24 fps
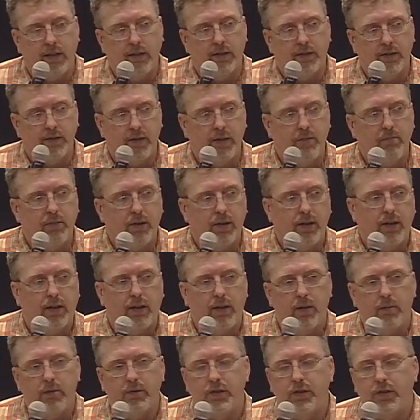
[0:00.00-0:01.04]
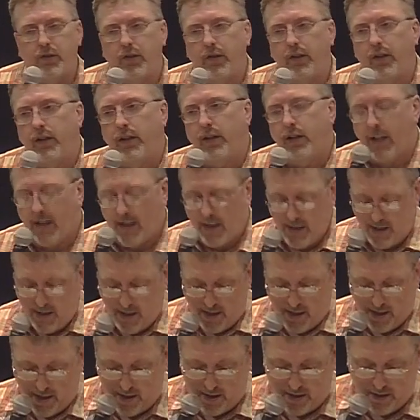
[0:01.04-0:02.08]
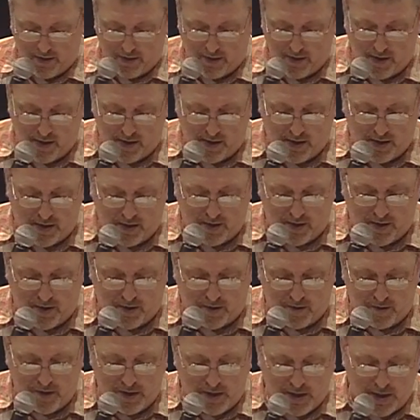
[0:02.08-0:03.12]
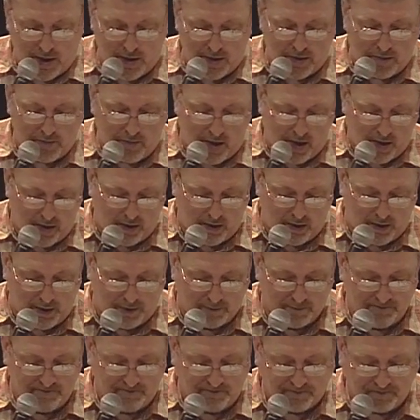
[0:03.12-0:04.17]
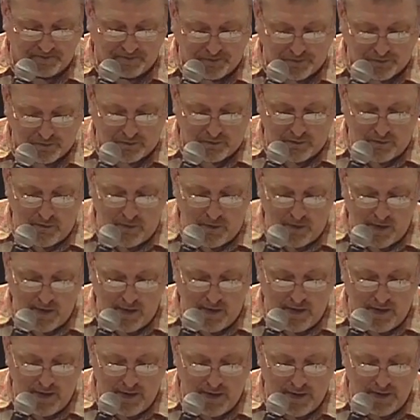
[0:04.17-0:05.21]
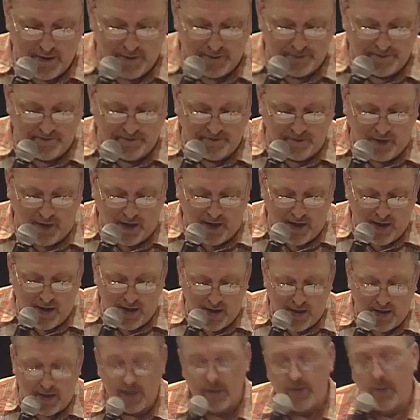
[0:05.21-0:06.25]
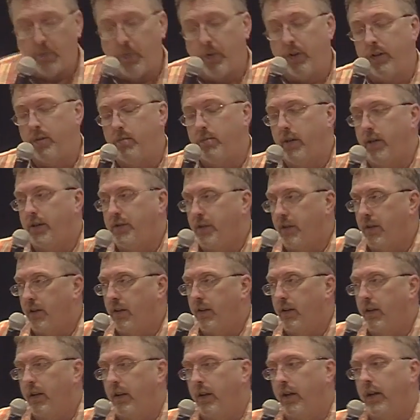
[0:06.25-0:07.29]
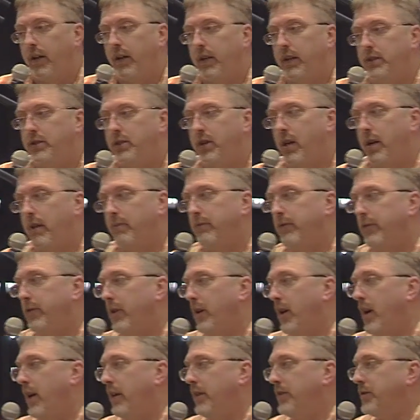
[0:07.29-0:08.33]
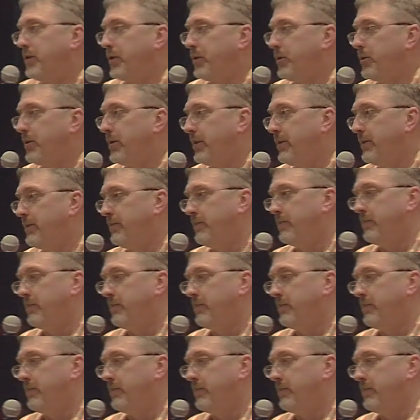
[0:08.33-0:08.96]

the steam plant chemistry and radiation monitoring. And that's a pretty amazing job for a high school